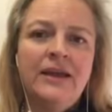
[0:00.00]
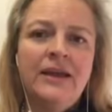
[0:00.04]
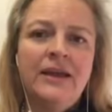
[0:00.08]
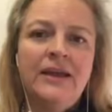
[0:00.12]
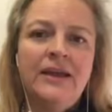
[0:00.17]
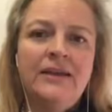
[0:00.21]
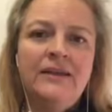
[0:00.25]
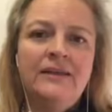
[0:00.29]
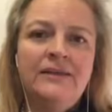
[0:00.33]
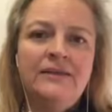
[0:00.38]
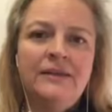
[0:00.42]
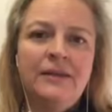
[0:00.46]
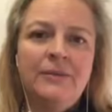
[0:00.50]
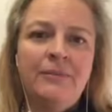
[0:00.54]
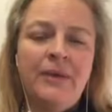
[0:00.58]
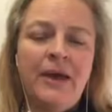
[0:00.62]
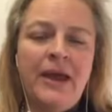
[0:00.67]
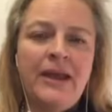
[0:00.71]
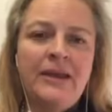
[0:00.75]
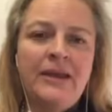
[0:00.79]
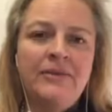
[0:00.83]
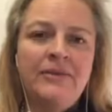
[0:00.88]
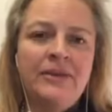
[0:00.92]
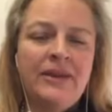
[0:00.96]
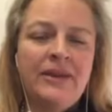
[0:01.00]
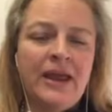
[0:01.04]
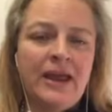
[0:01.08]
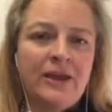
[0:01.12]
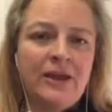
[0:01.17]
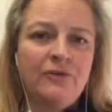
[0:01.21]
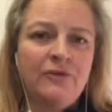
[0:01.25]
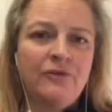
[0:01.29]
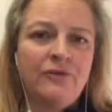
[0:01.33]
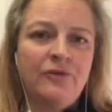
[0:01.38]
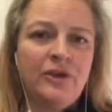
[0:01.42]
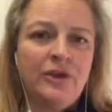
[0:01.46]
is a pain in the
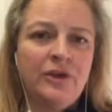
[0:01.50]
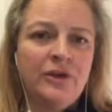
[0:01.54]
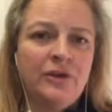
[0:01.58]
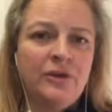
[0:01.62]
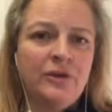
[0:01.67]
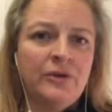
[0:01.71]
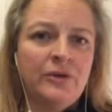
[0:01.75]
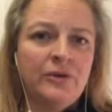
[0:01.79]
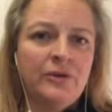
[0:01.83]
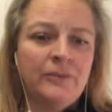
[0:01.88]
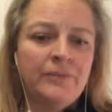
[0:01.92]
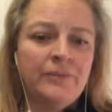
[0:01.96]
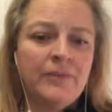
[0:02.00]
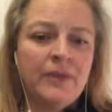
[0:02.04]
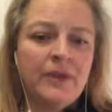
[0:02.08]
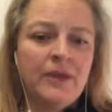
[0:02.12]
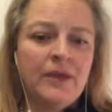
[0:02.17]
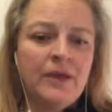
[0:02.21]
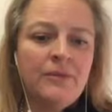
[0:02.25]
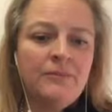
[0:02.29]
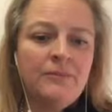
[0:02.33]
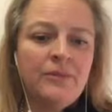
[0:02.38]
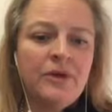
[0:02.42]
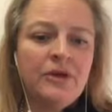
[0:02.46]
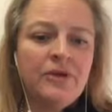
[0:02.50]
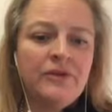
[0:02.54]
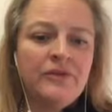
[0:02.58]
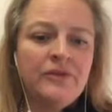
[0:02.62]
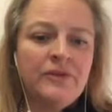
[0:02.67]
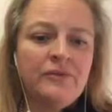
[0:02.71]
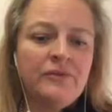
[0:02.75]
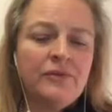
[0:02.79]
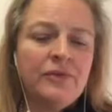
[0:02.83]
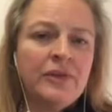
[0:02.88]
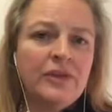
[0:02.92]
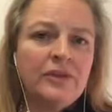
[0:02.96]
neck for you? Because
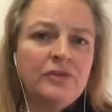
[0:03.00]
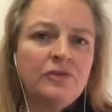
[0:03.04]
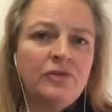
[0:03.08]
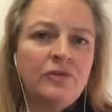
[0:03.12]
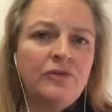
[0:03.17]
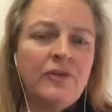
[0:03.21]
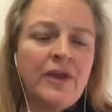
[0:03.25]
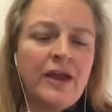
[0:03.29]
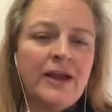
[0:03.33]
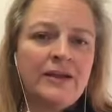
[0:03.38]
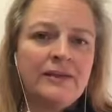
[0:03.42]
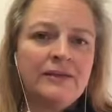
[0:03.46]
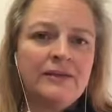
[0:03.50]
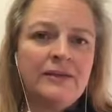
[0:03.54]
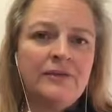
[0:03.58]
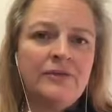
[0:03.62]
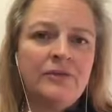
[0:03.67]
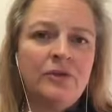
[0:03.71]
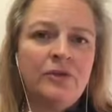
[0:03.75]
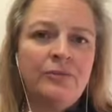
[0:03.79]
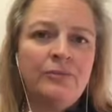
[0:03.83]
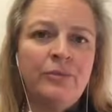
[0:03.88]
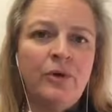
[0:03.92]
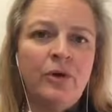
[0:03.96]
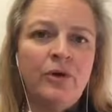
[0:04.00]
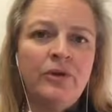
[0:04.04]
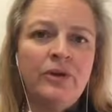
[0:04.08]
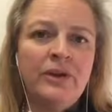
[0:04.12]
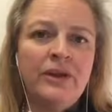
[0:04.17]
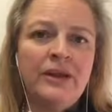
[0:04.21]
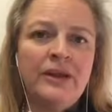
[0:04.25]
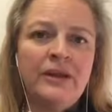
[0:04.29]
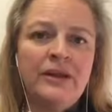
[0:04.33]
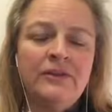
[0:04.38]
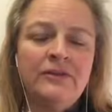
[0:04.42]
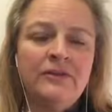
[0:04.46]
everything's reflective, and your
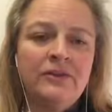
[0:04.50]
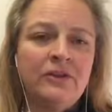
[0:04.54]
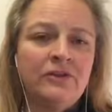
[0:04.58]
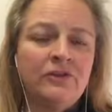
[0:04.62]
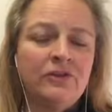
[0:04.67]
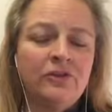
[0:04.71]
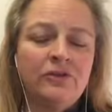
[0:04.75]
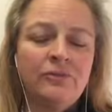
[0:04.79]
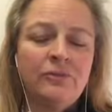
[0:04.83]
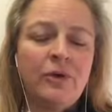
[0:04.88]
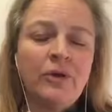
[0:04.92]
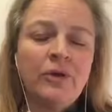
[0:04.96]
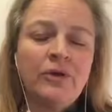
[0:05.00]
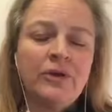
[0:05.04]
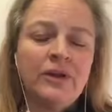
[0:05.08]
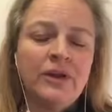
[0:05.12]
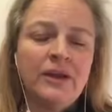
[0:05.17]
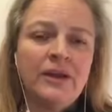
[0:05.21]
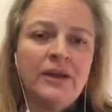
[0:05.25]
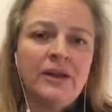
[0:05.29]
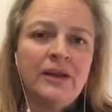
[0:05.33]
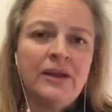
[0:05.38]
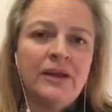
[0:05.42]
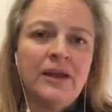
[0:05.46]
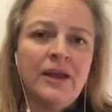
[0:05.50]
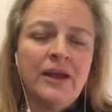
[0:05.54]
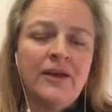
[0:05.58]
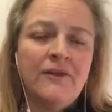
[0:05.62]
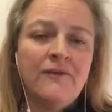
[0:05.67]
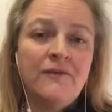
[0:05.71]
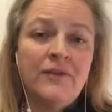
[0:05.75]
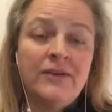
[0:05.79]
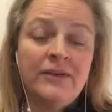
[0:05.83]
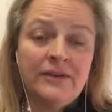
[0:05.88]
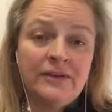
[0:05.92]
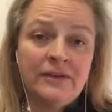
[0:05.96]
body is just responding
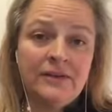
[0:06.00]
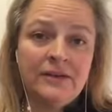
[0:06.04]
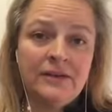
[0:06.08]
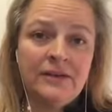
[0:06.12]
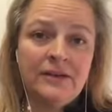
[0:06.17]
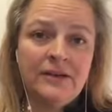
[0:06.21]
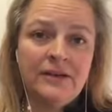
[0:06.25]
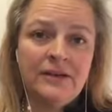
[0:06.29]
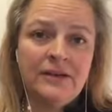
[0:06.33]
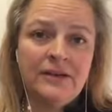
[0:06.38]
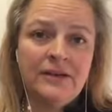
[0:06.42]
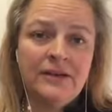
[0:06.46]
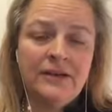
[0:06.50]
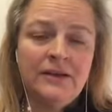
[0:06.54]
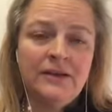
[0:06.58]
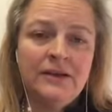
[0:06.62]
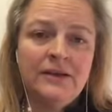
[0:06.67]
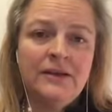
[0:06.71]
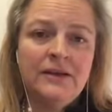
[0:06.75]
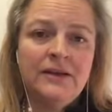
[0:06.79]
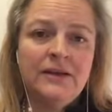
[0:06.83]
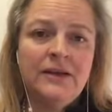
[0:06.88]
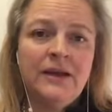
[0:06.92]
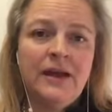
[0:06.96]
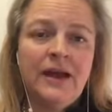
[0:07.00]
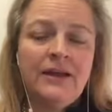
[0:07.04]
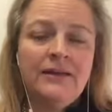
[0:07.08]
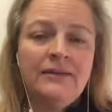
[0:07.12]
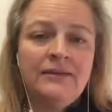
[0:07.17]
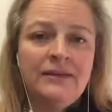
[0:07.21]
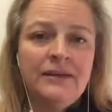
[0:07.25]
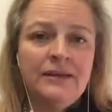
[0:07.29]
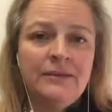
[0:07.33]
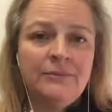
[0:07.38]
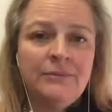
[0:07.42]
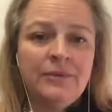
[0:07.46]
physically and
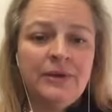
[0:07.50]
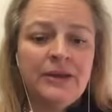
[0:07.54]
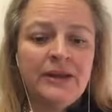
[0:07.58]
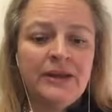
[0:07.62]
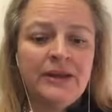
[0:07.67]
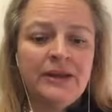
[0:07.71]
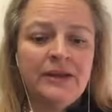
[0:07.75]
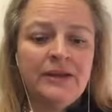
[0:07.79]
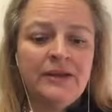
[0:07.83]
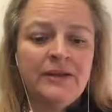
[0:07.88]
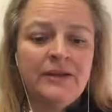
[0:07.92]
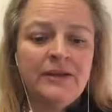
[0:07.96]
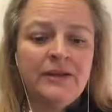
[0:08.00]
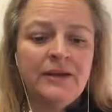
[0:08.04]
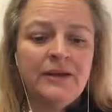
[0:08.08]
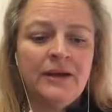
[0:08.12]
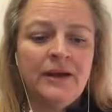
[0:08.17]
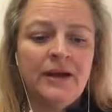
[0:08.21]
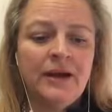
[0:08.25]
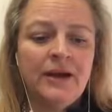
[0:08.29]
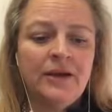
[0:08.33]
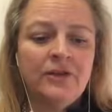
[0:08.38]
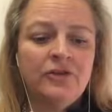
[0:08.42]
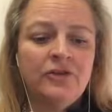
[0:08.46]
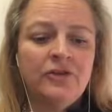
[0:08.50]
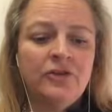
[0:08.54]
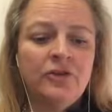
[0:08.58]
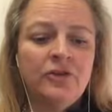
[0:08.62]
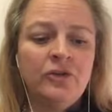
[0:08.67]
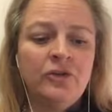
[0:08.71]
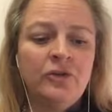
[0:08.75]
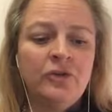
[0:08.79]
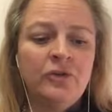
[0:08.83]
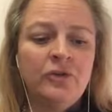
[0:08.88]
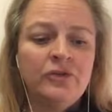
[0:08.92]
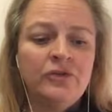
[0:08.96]
deeply
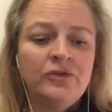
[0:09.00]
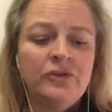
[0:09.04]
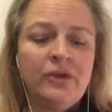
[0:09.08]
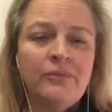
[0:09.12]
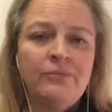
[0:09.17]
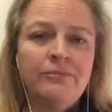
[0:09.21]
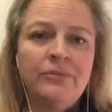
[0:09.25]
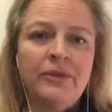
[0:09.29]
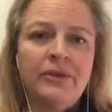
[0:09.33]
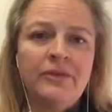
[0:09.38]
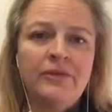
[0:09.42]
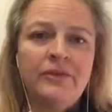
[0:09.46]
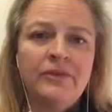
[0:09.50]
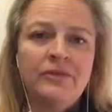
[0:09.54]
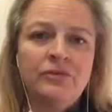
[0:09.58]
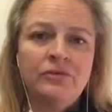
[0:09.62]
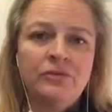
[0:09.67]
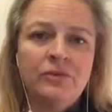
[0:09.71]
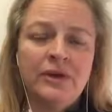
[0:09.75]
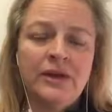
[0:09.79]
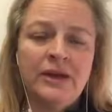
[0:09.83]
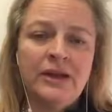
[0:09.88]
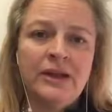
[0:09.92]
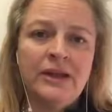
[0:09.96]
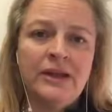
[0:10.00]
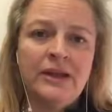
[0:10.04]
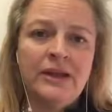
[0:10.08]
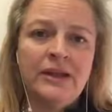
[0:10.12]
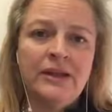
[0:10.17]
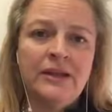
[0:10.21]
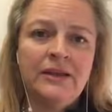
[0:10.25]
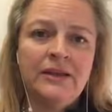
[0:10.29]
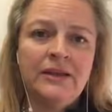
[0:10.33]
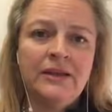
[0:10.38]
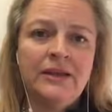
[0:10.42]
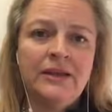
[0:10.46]
to something that's really